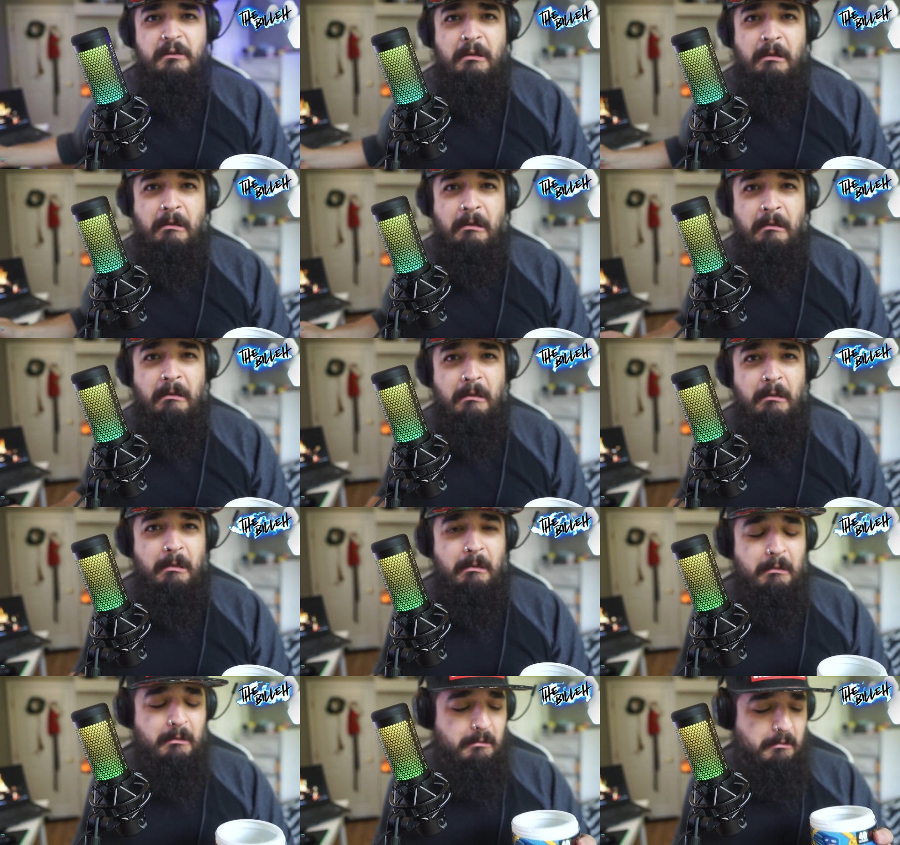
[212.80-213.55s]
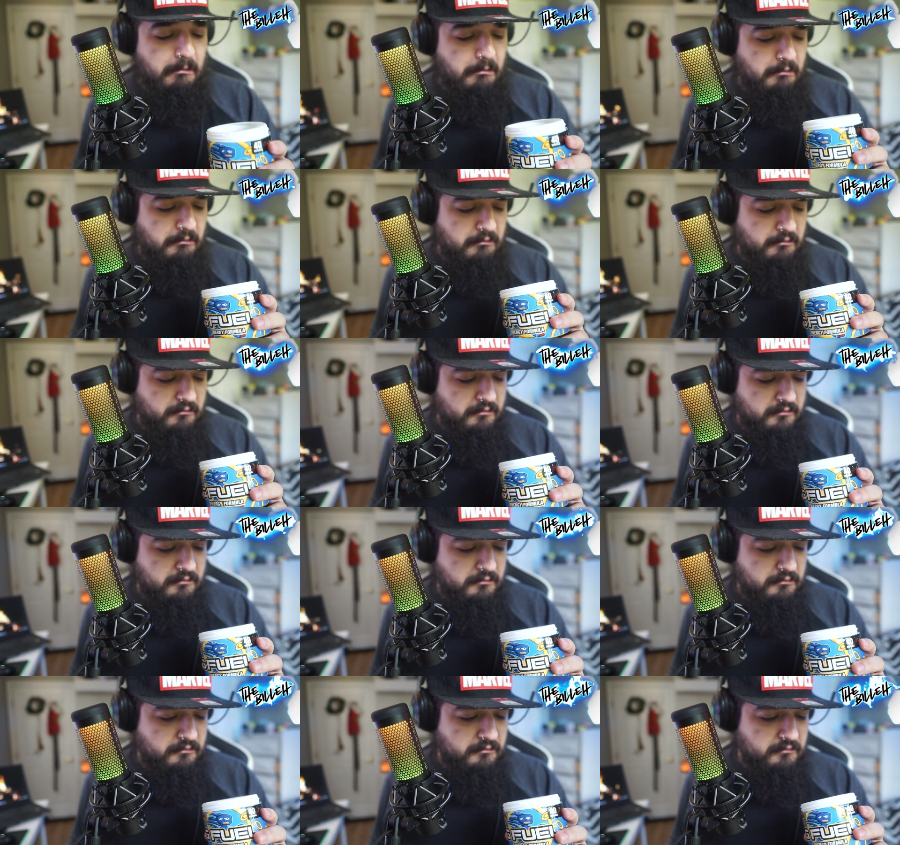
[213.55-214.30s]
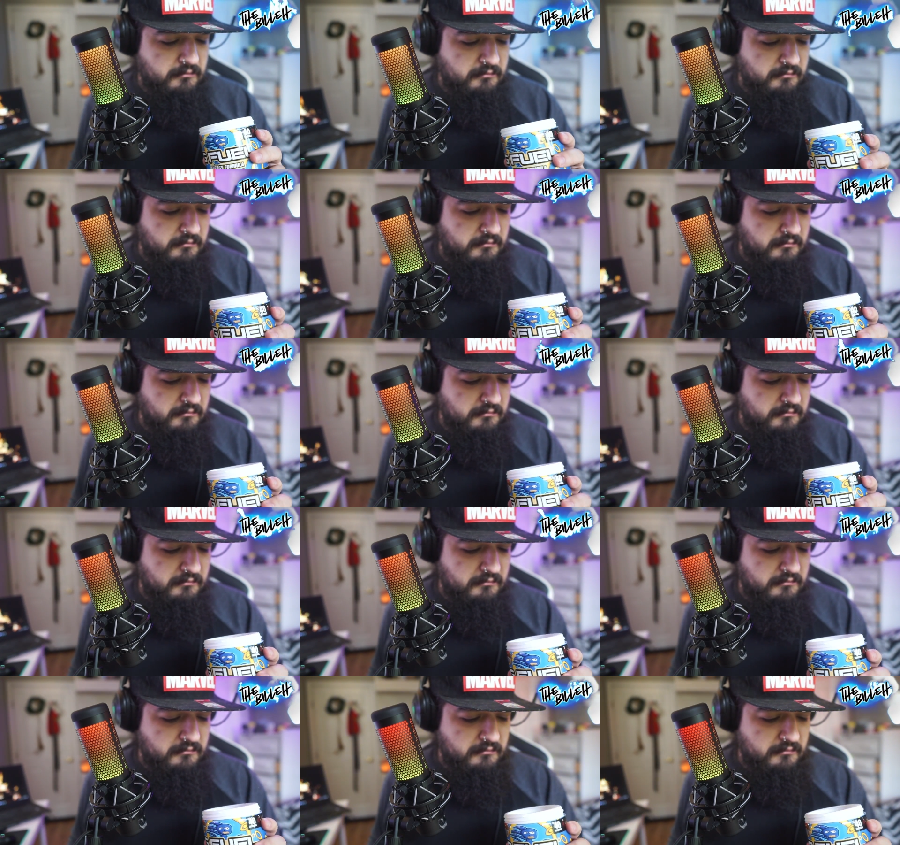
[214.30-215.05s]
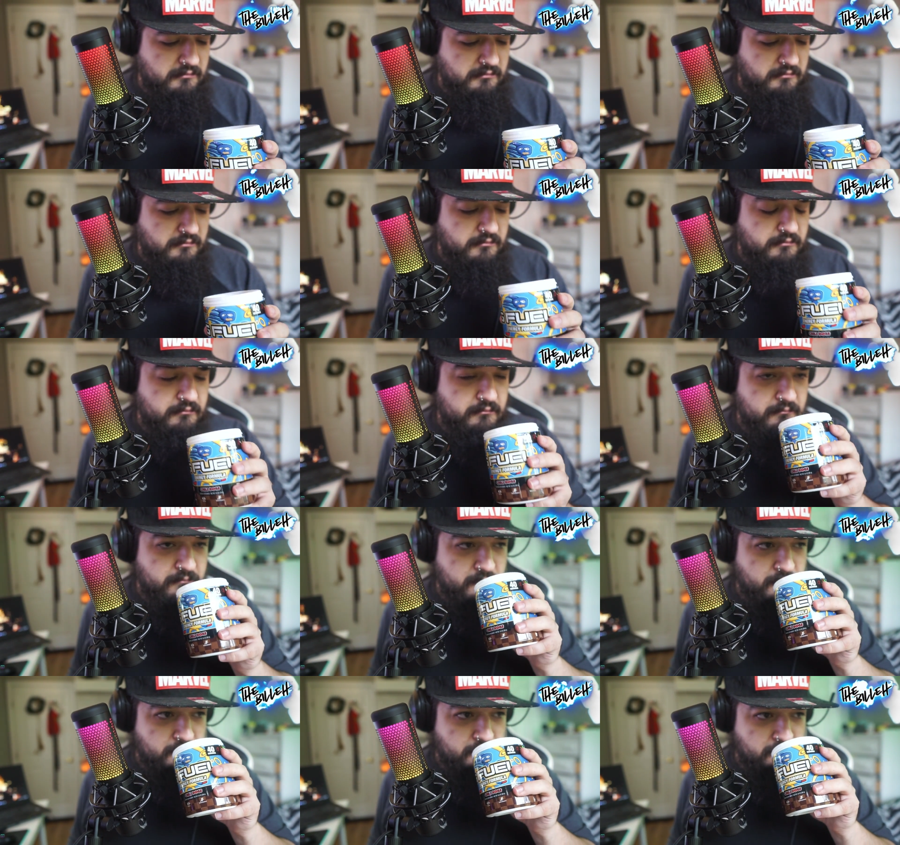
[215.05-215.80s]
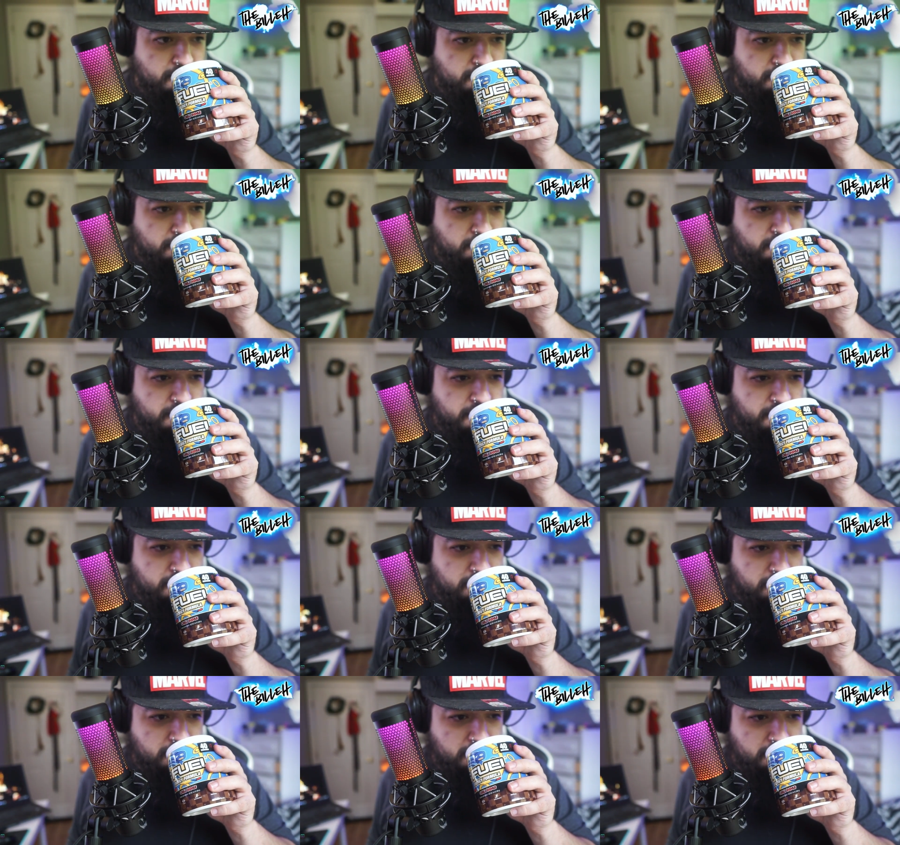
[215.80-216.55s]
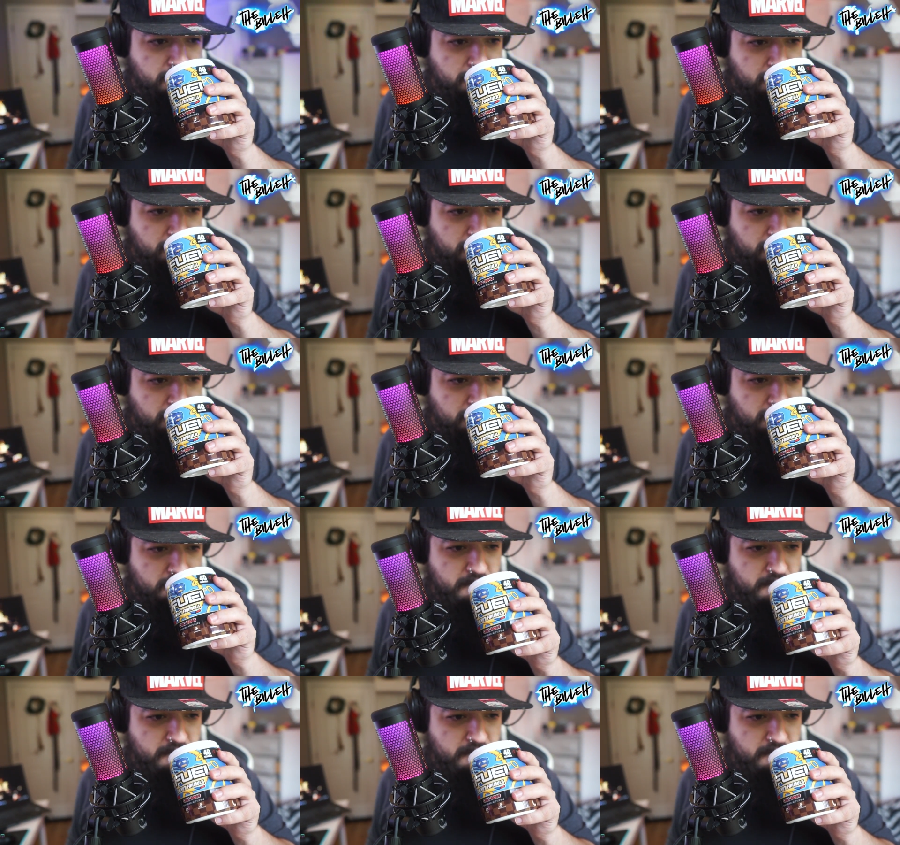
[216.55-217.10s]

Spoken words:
(no one is talking)